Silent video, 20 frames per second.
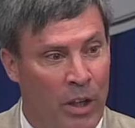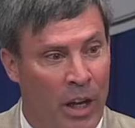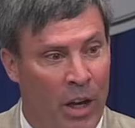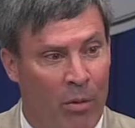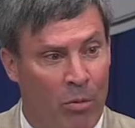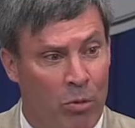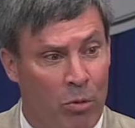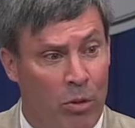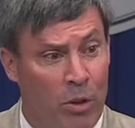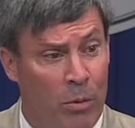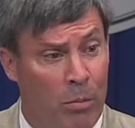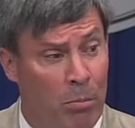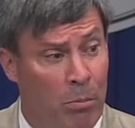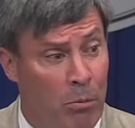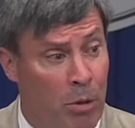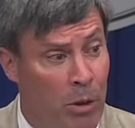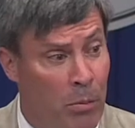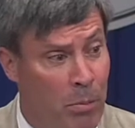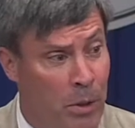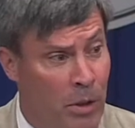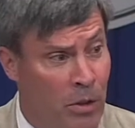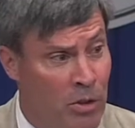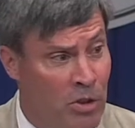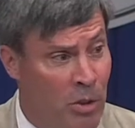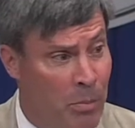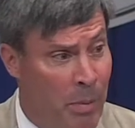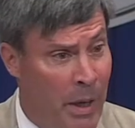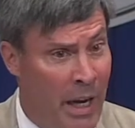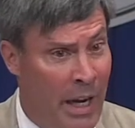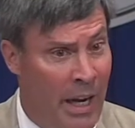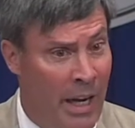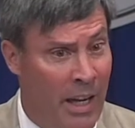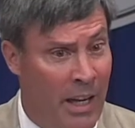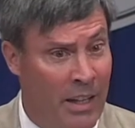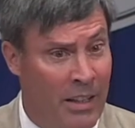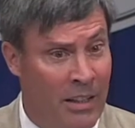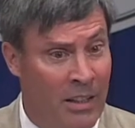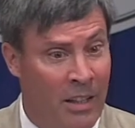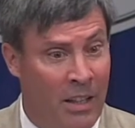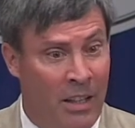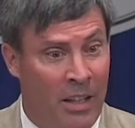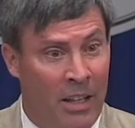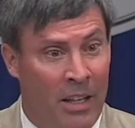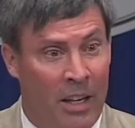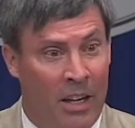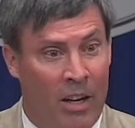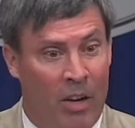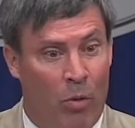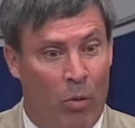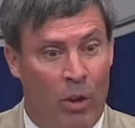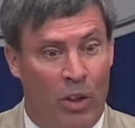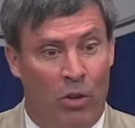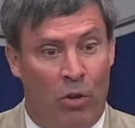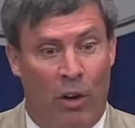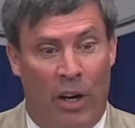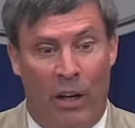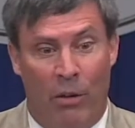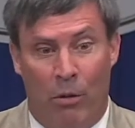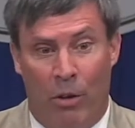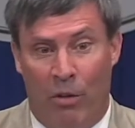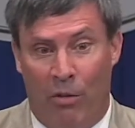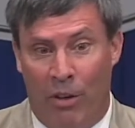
helped rebuild Japan. We trade with